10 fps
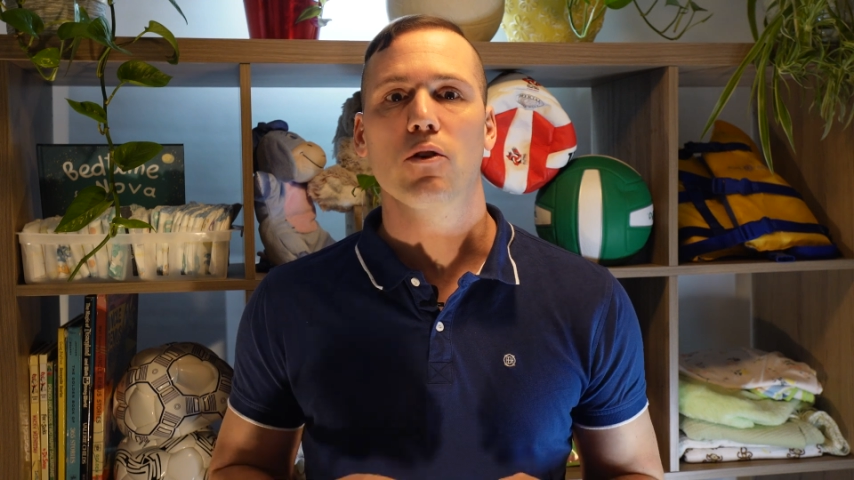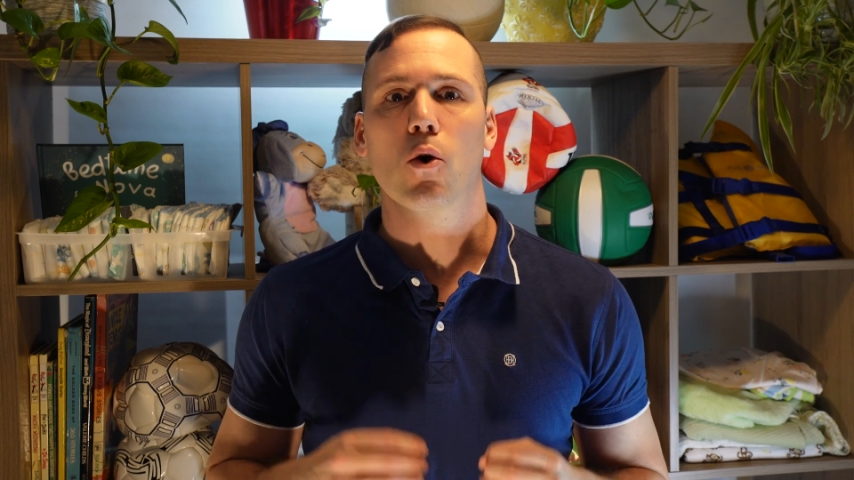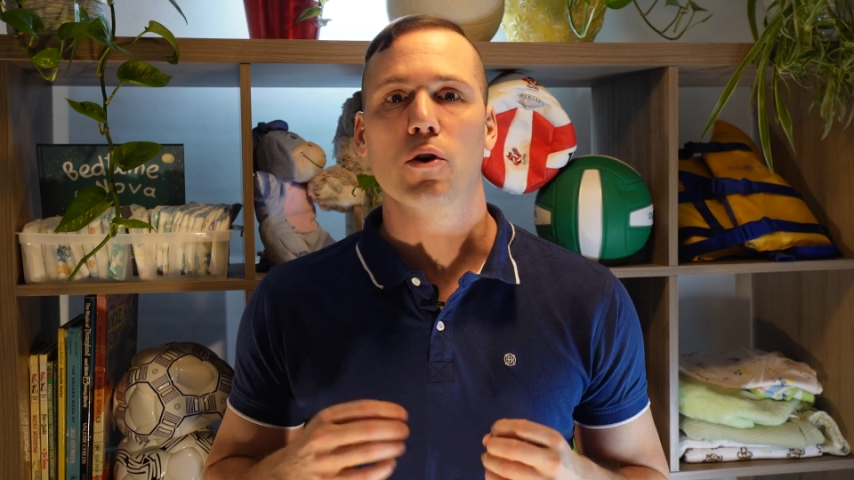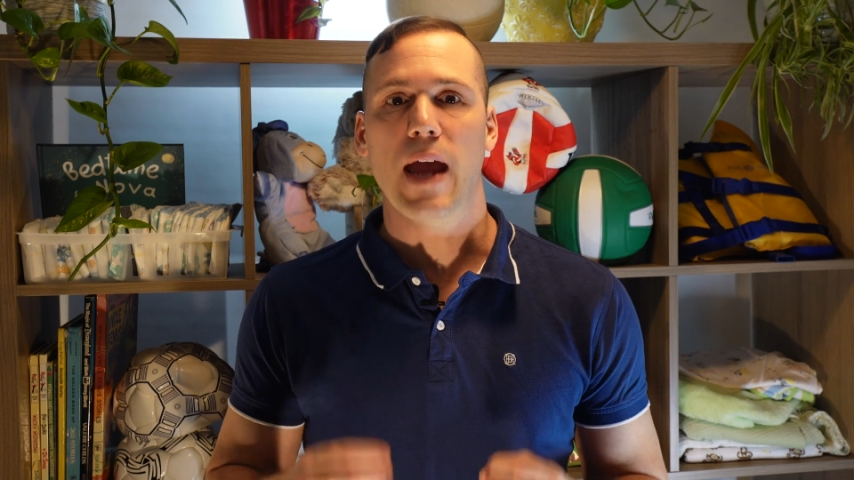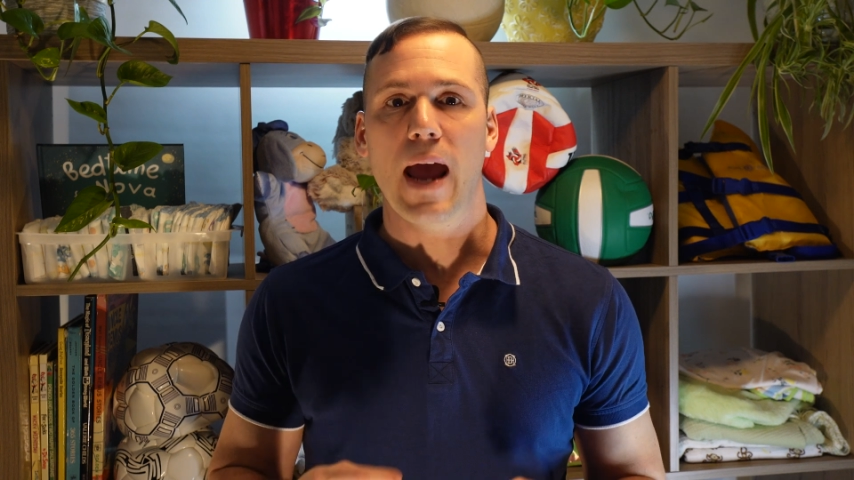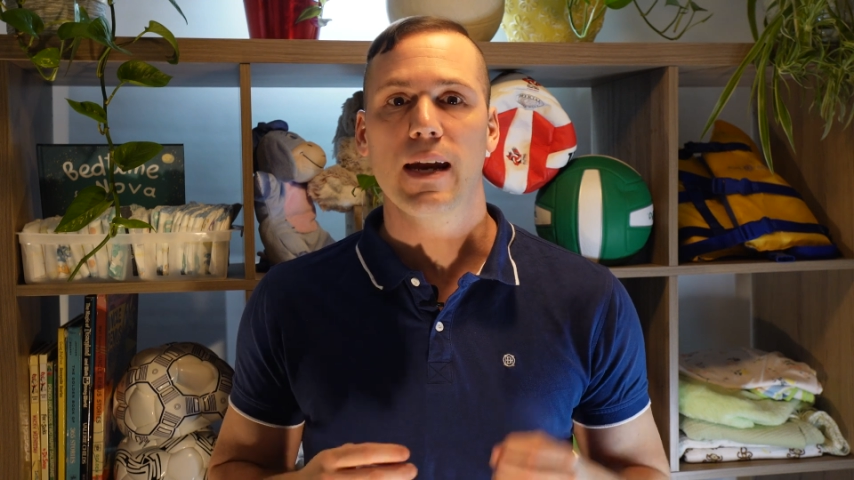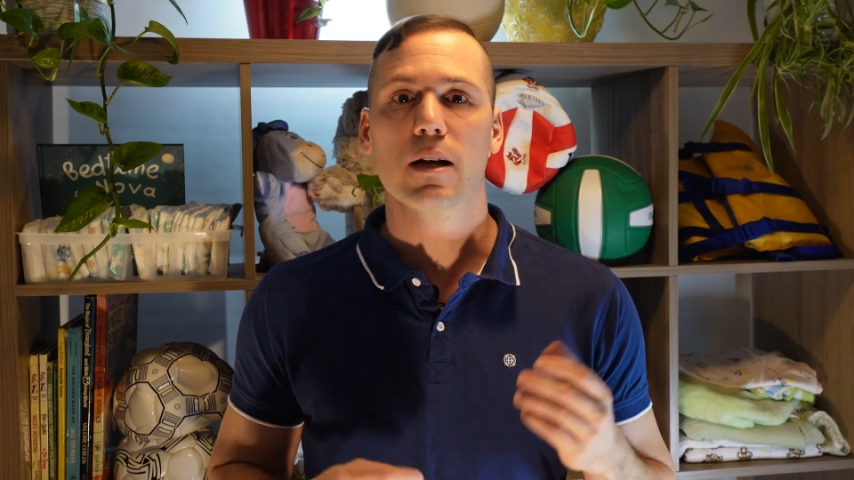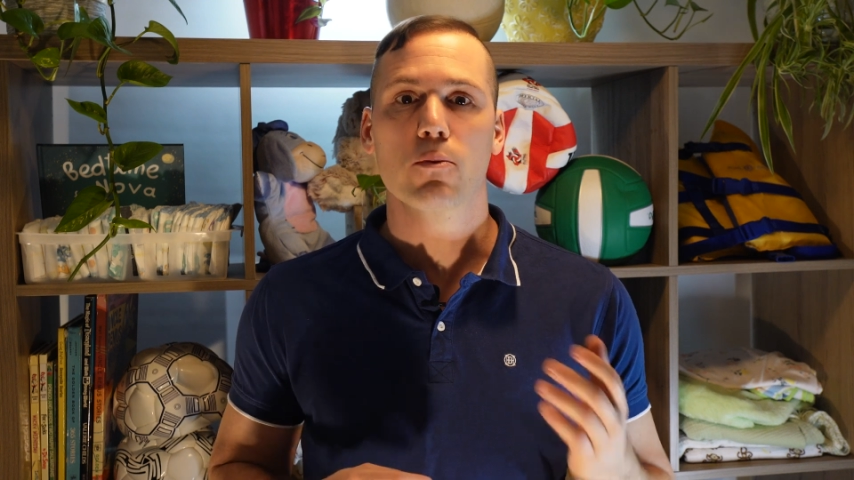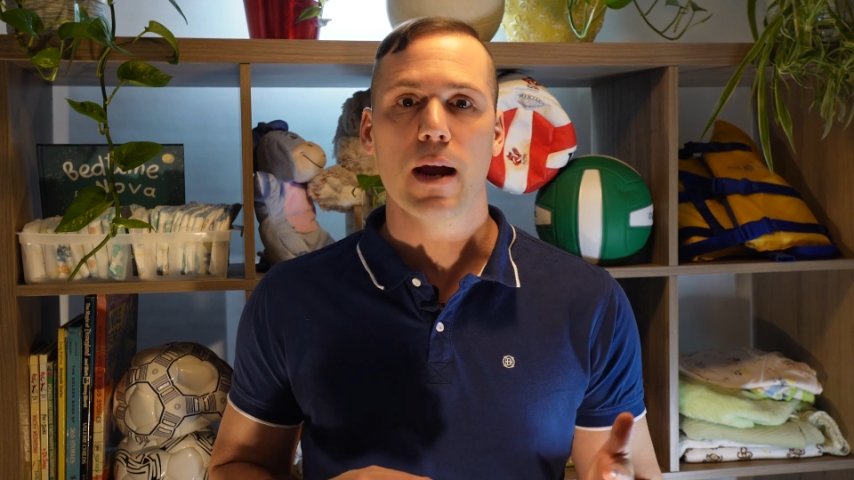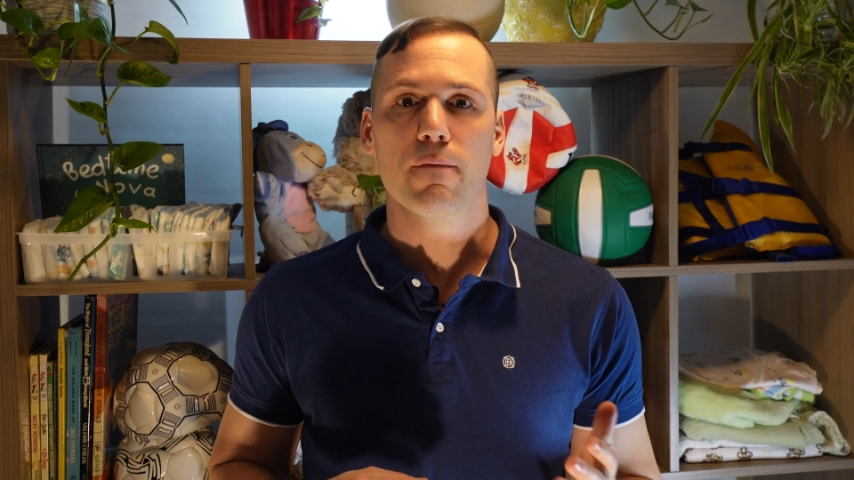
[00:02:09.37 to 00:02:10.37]
organic
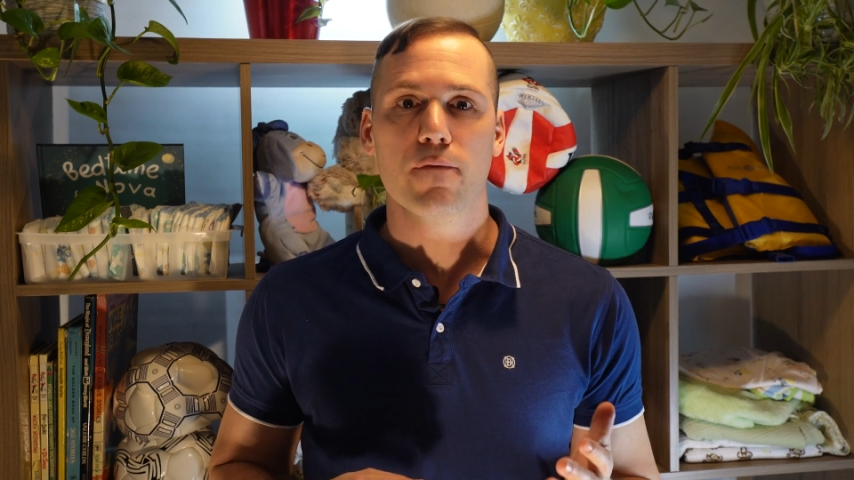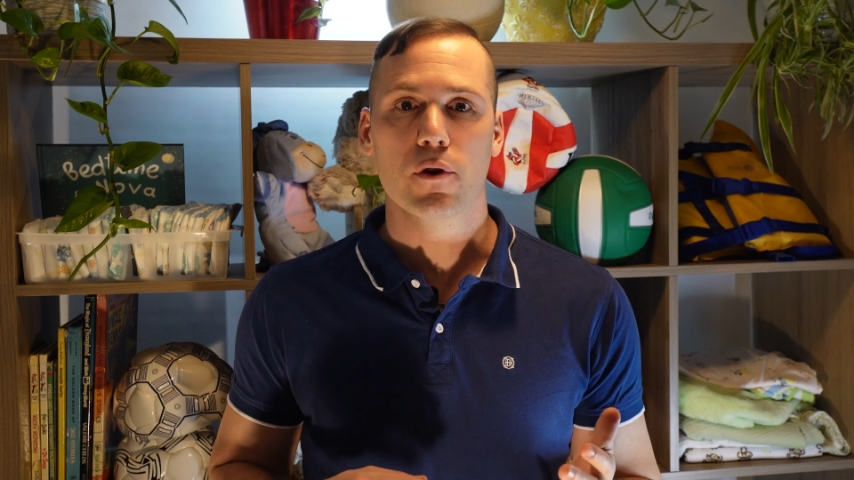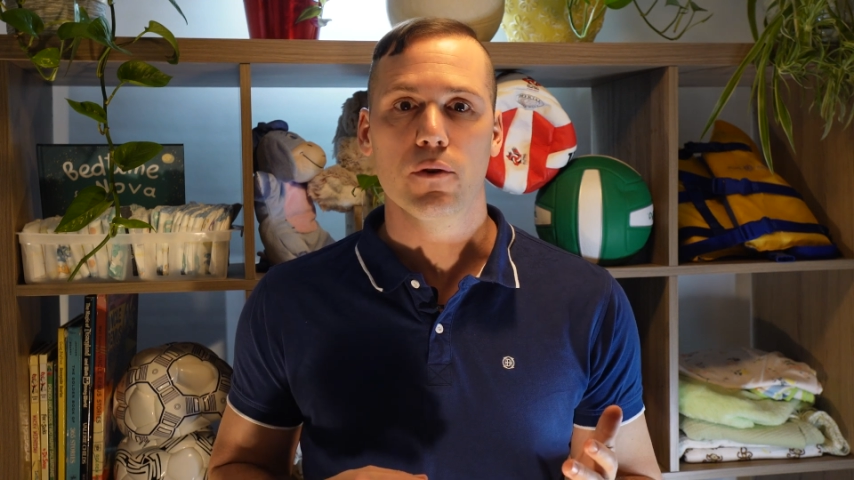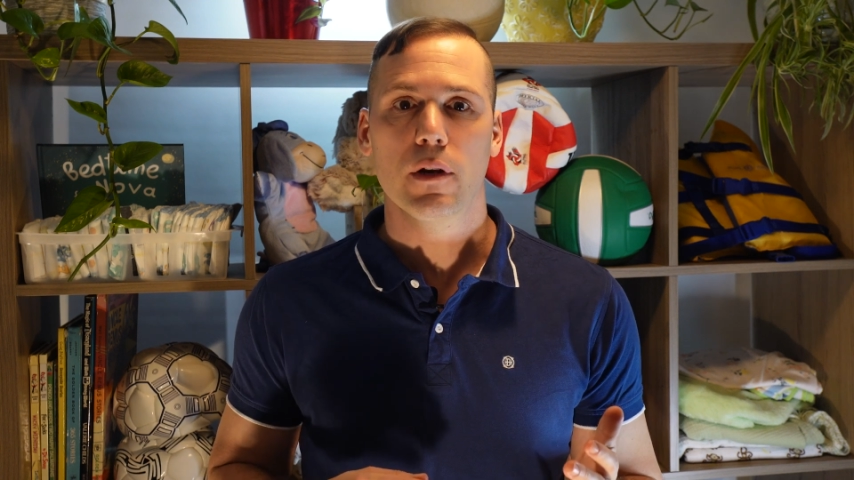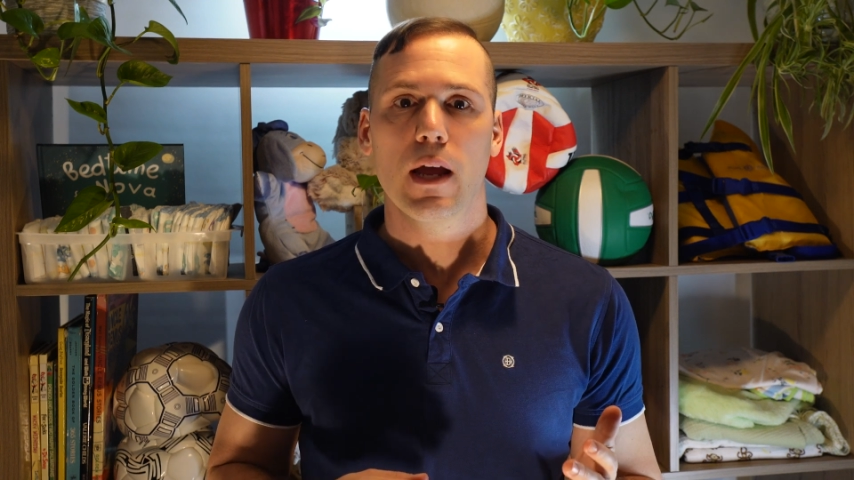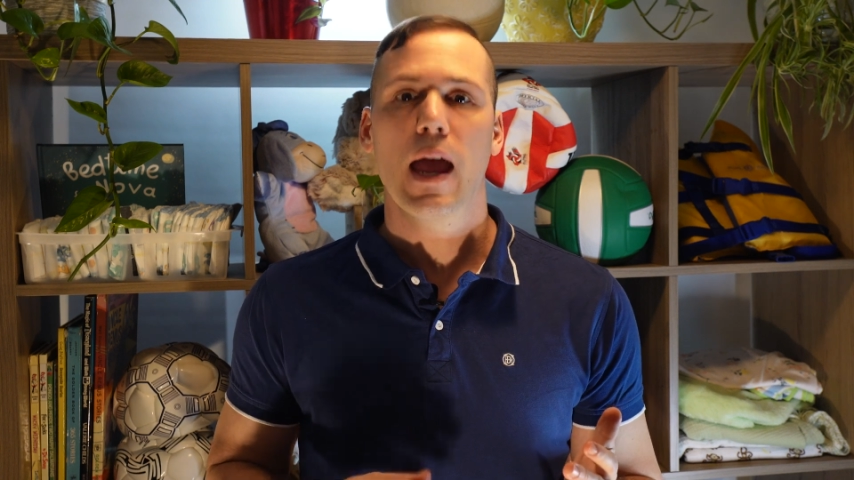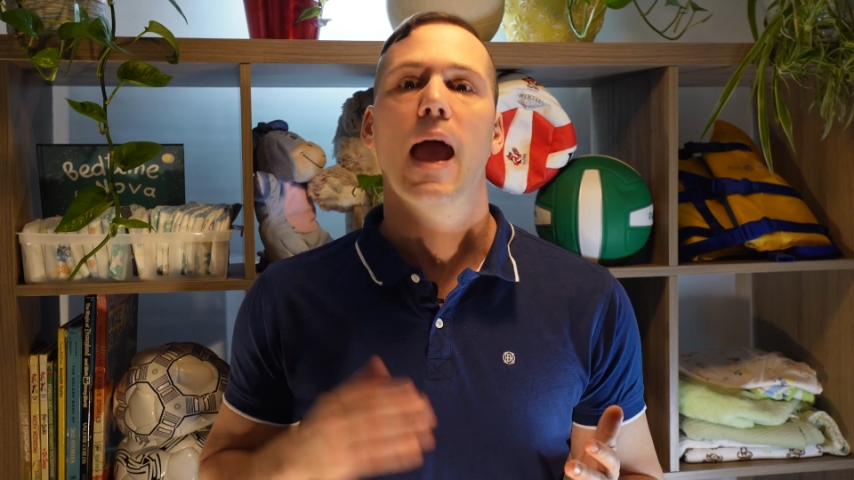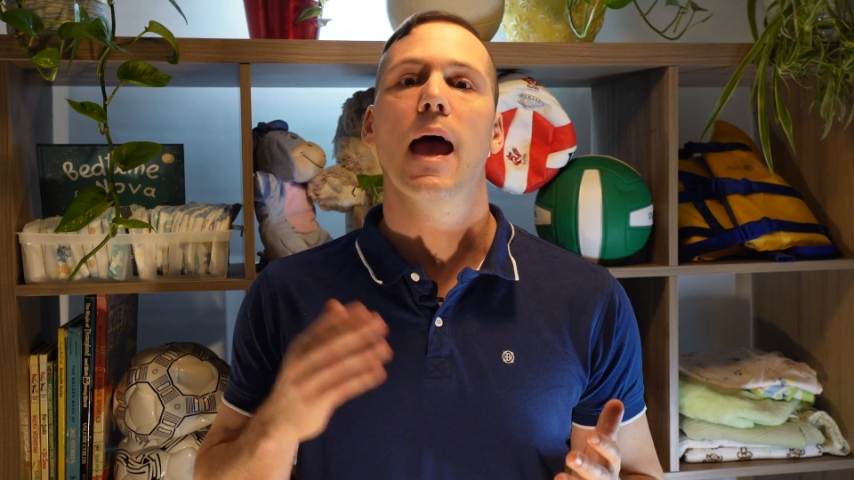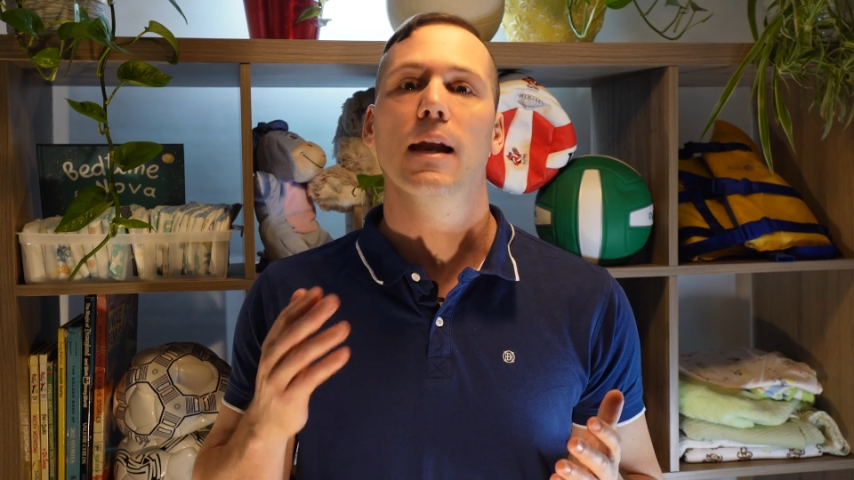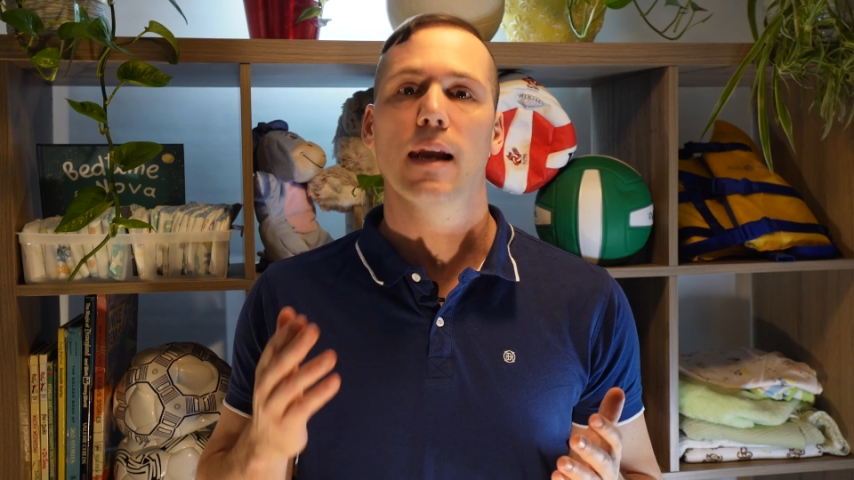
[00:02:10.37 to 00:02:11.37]
grapefruit
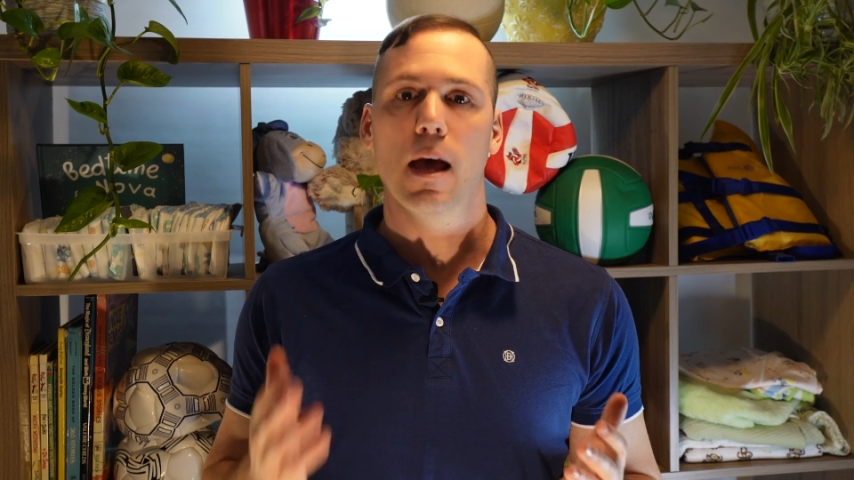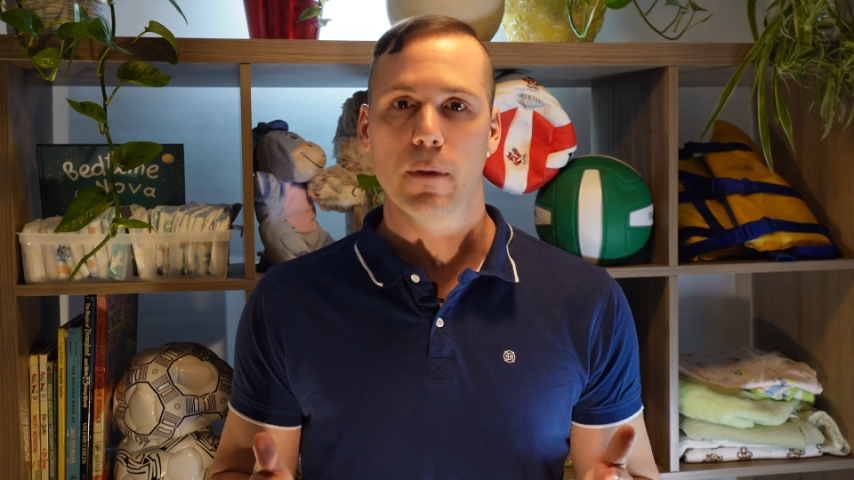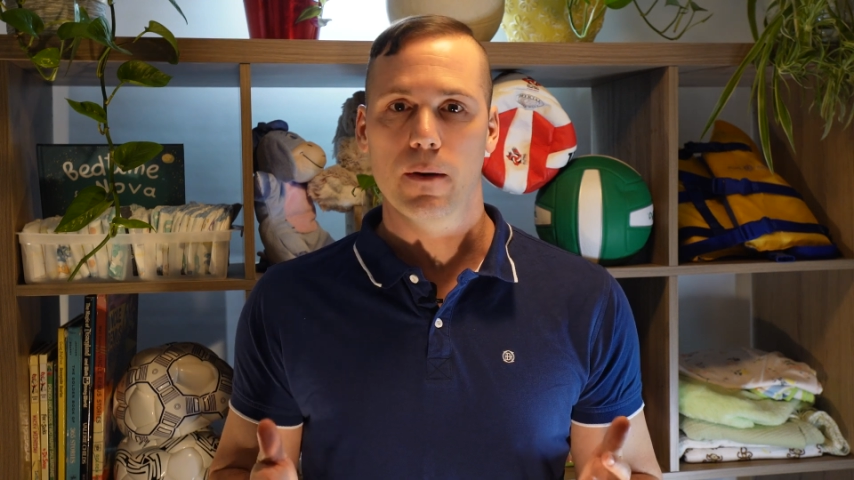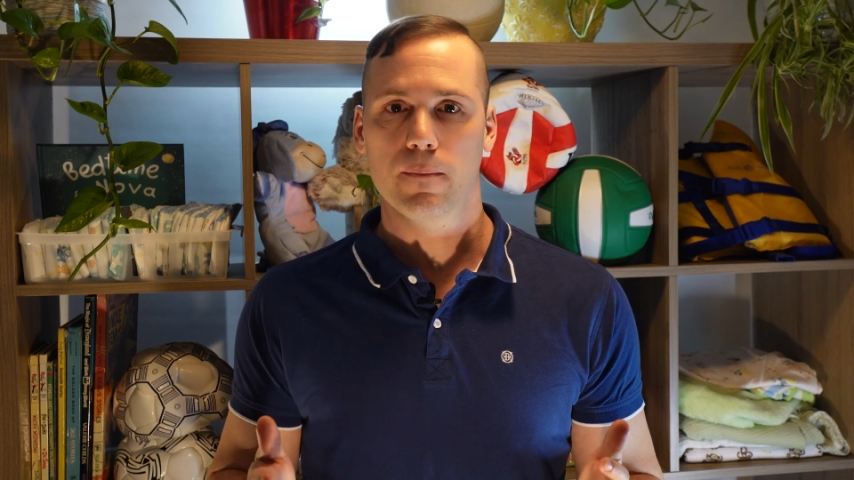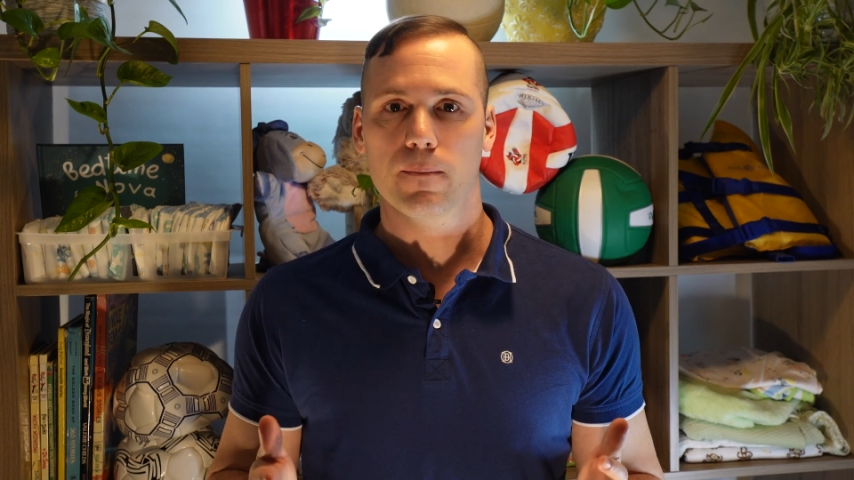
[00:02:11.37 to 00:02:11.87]
and lemon.